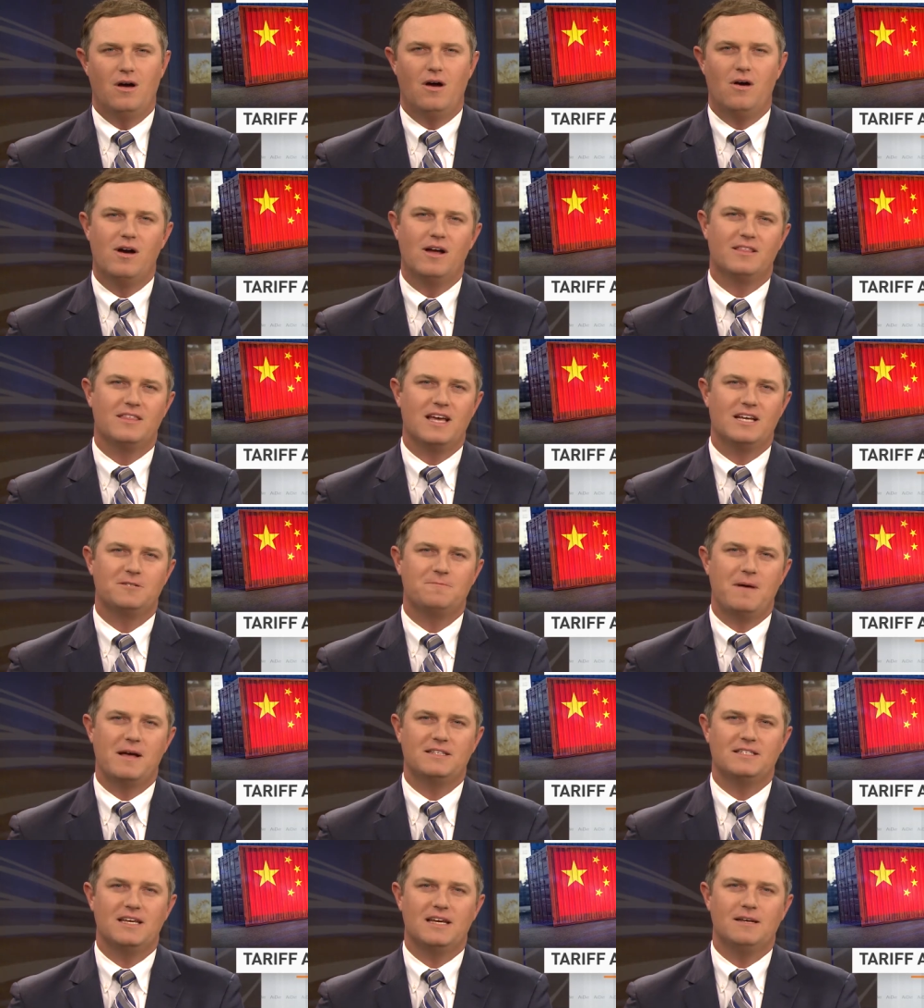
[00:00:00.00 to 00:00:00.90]
All right, thanks,
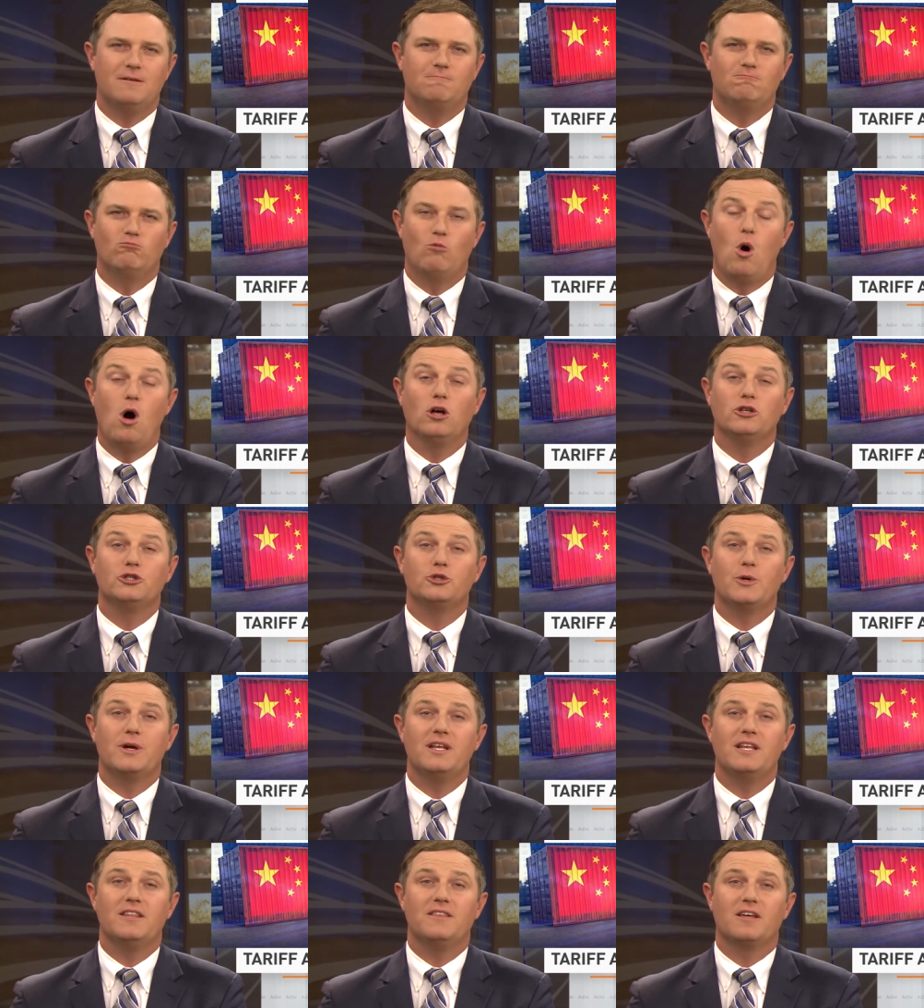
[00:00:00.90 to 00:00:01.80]
Betsy. Wall
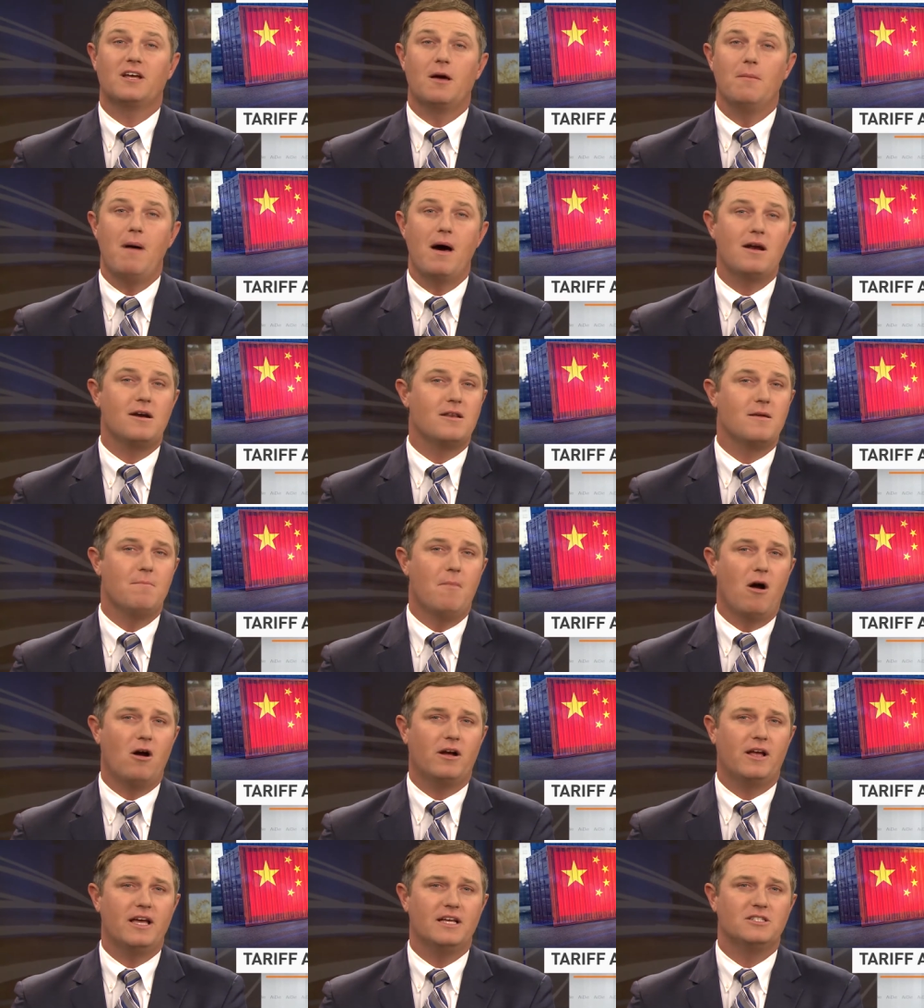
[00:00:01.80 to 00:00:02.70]
Street and the commodity
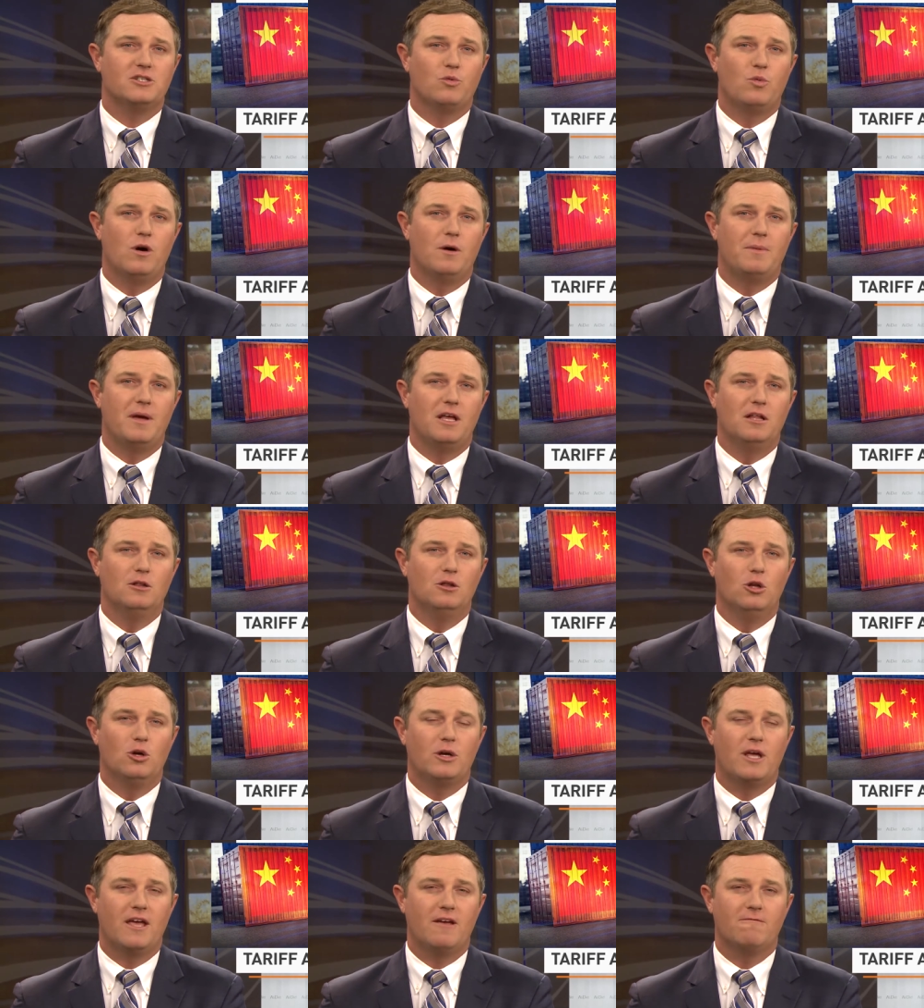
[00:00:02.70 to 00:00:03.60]
markets will be
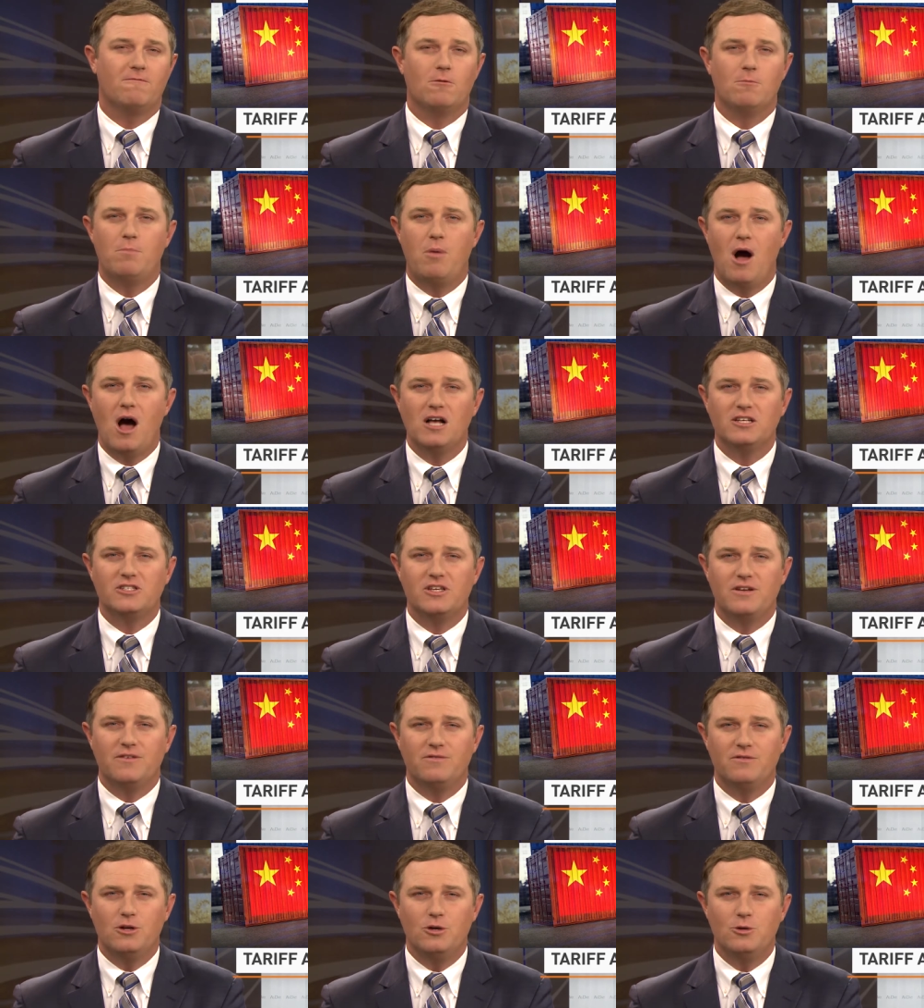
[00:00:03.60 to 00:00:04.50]
looking for
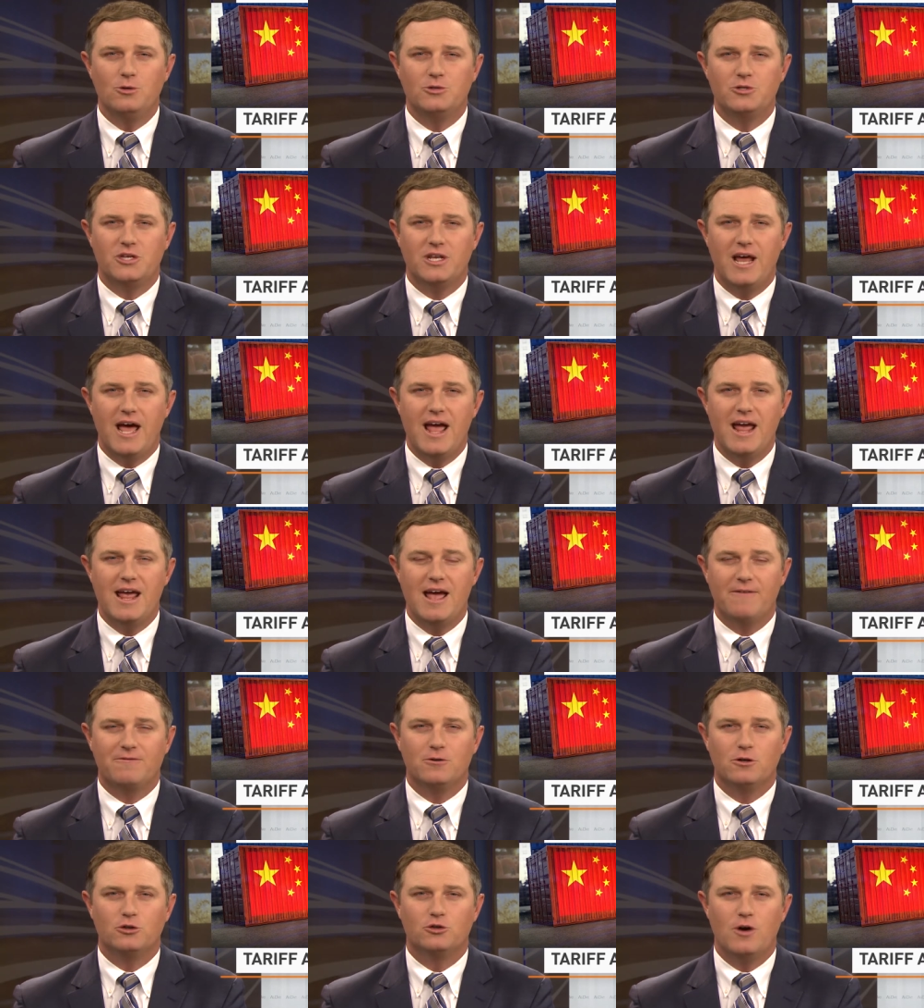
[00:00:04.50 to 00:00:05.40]
positive news today
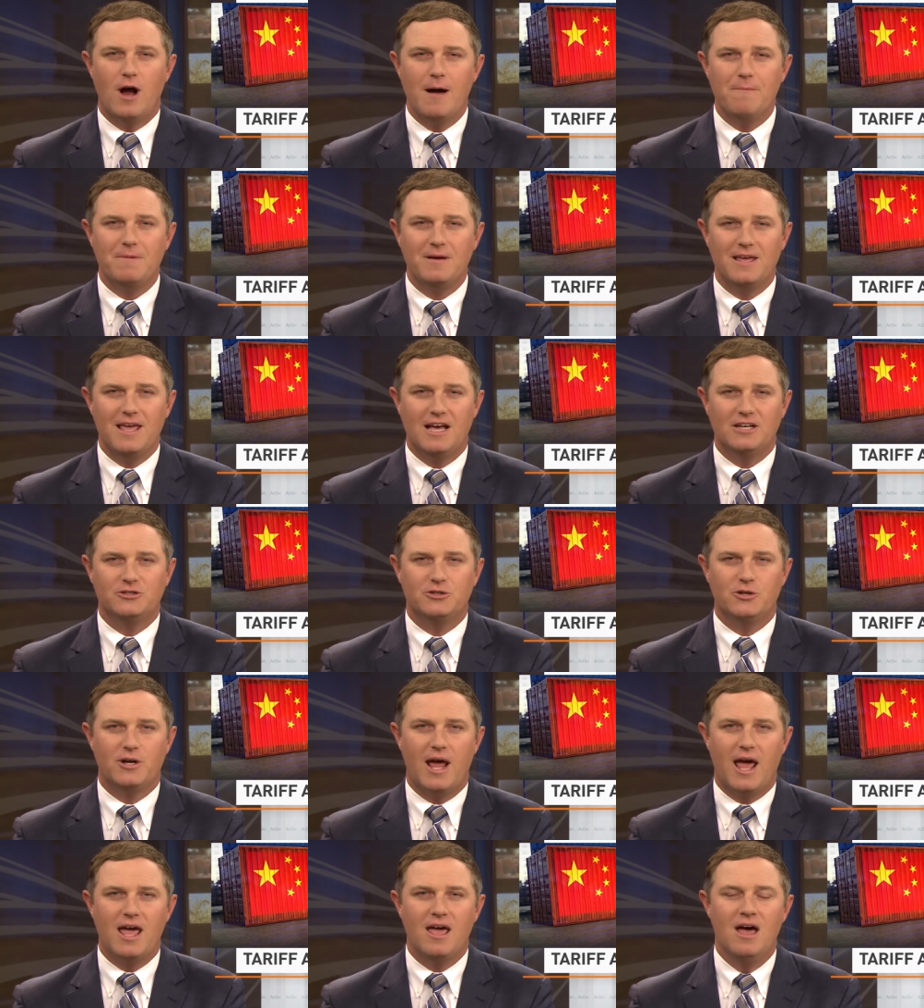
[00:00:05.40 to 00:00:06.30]
after dropping
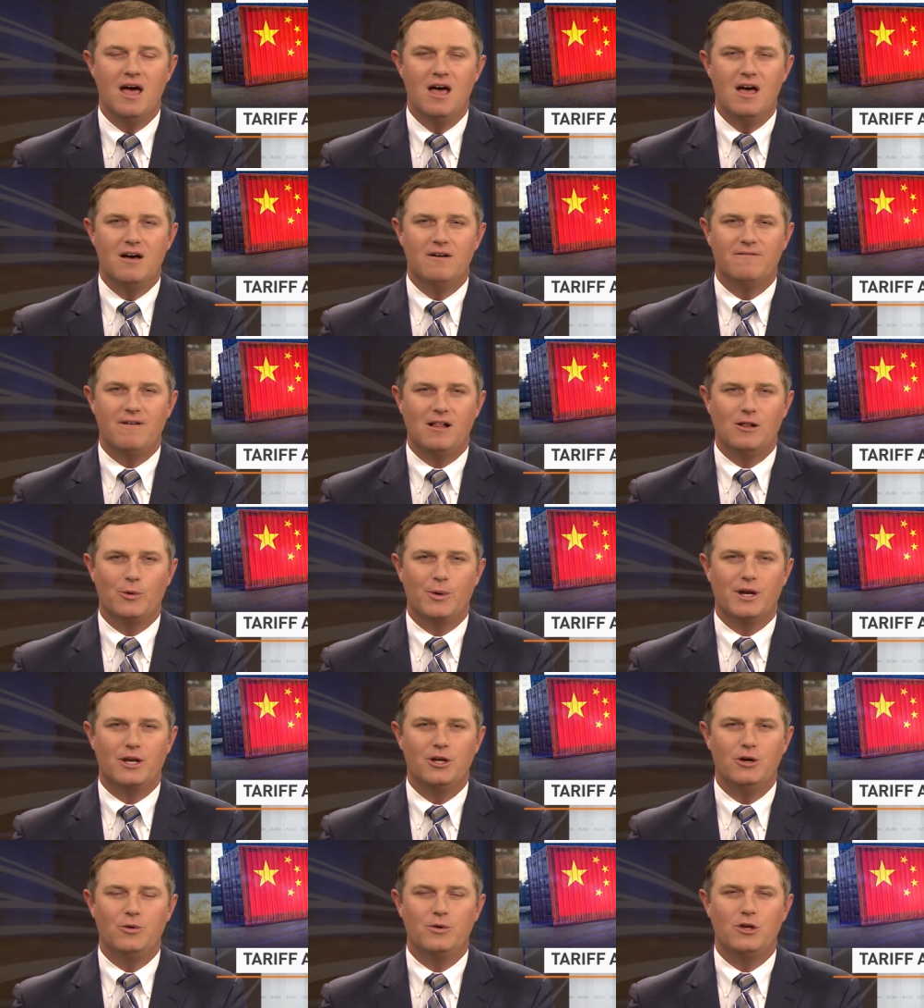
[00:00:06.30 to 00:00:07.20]
yesterday
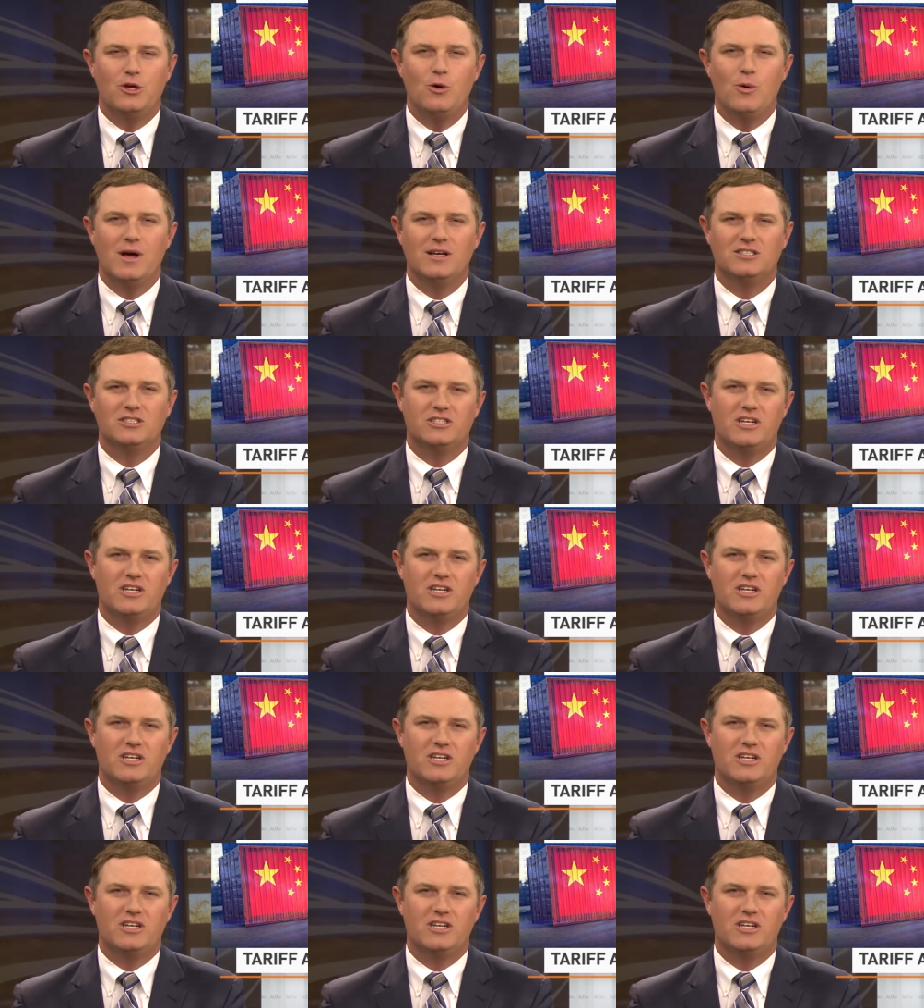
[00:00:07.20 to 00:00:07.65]
following new U.S.